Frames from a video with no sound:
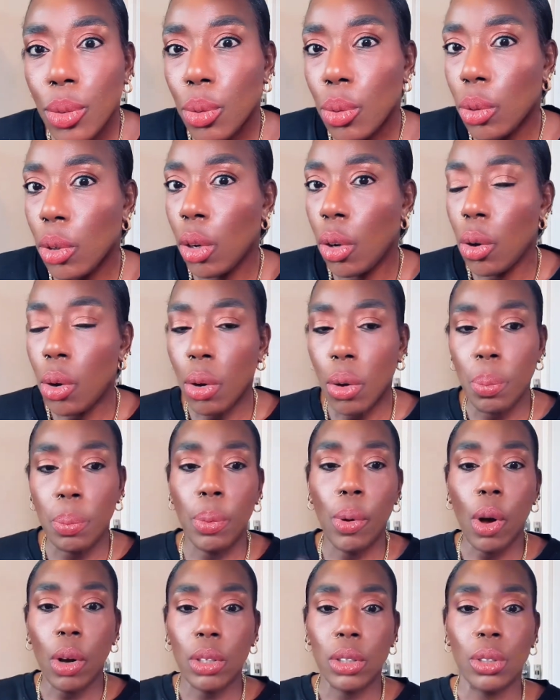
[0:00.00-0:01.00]
look
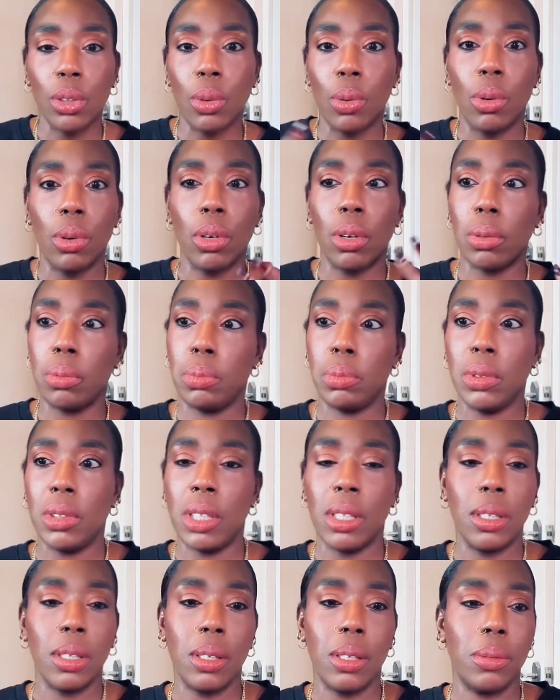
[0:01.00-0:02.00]
box or
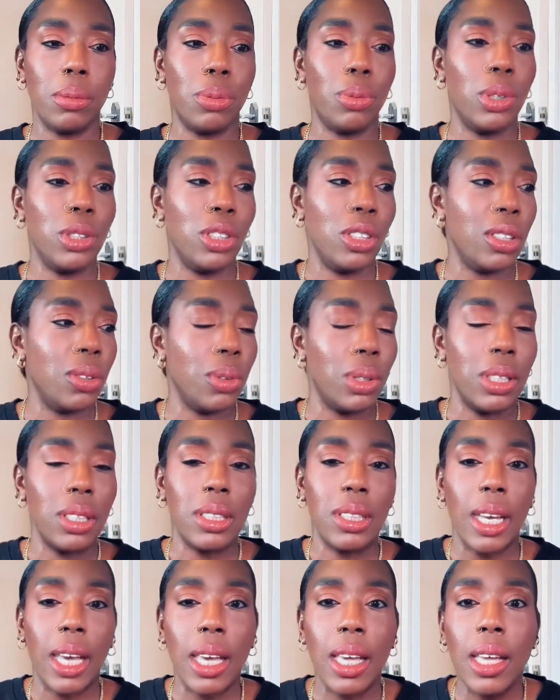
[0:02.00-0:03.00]
the, what do you want to
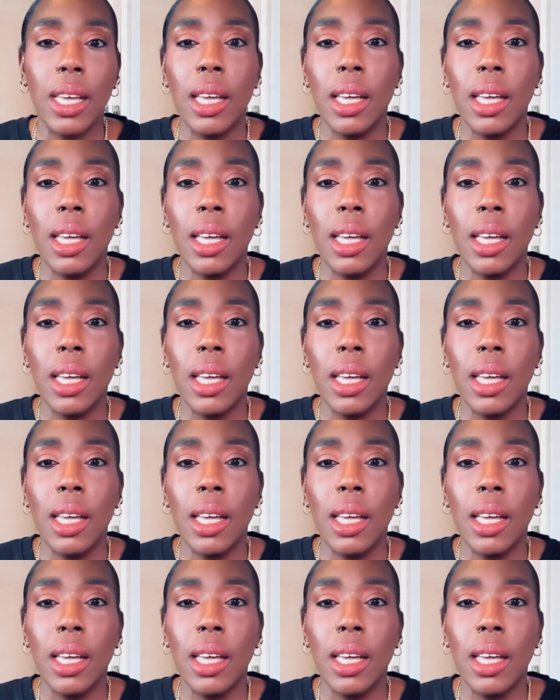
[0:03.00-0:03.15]
say,